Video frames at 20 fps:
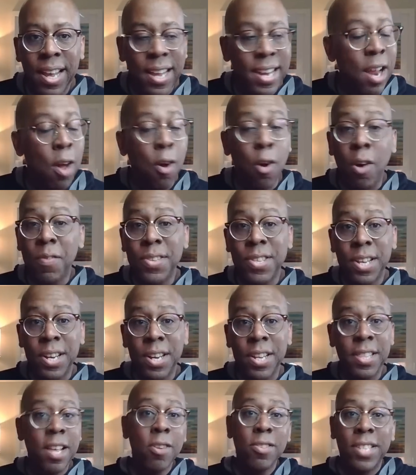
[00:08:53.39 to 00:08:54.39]
Now all of a
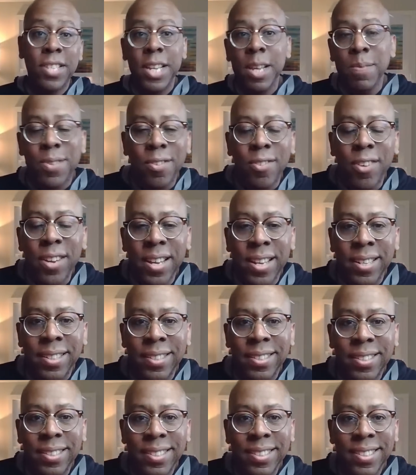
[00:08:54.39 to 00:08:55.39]
sudden their teams are in,
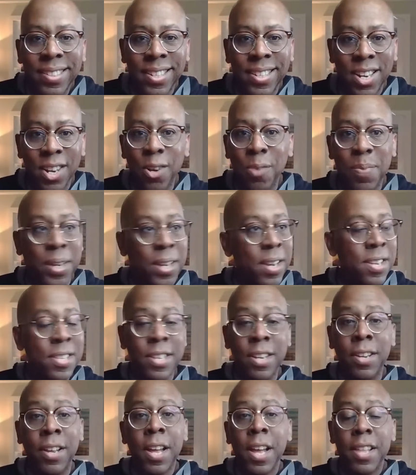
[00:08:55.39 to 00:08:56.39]
because
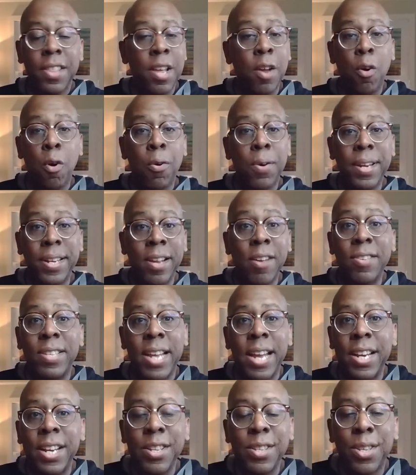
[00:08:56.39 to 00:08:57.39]
they're
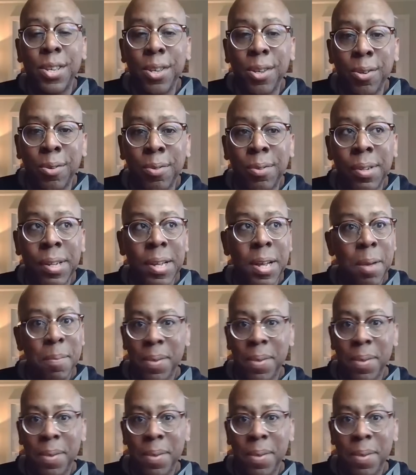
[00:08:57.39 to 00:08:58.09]
10-2,